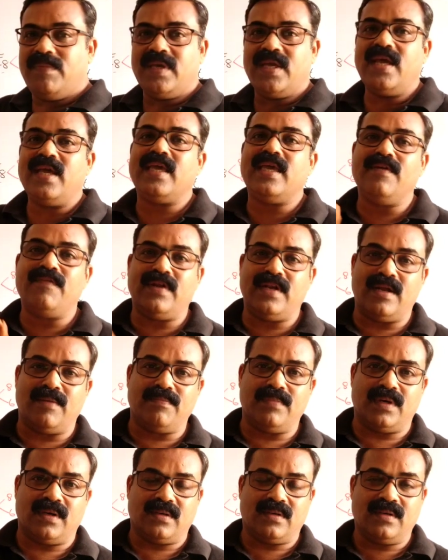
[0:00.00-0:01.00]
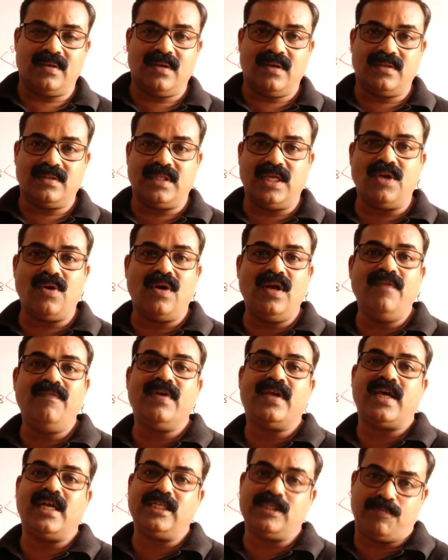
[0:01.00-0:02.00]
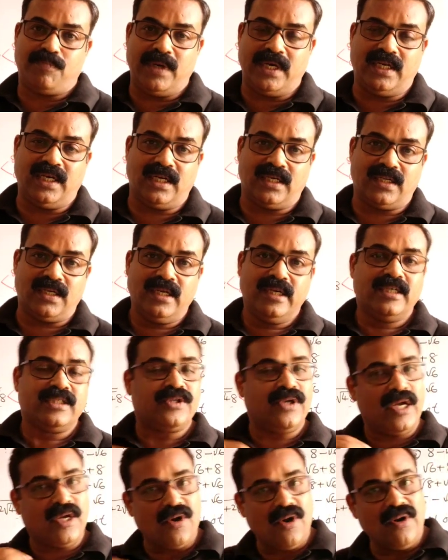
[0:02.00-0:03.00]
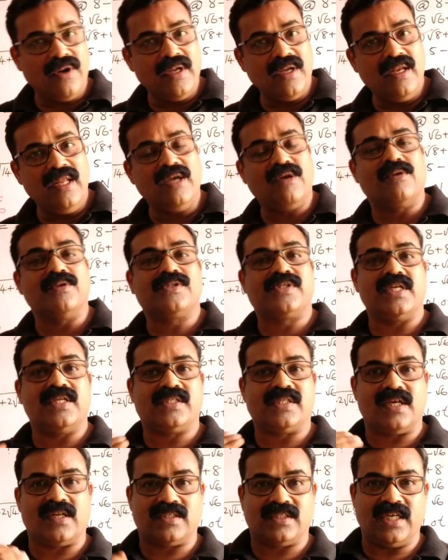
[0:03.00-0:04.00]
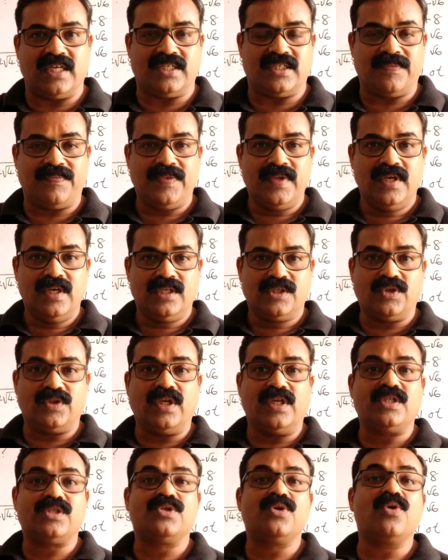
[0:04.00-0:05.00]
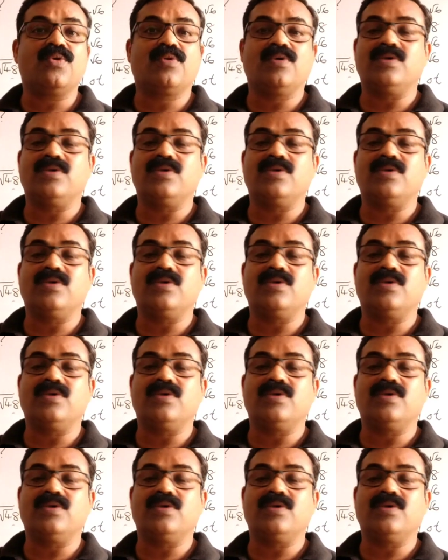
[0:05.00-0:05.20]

be an even number. Then only we can split it. So accordingly, questions are set. So there is no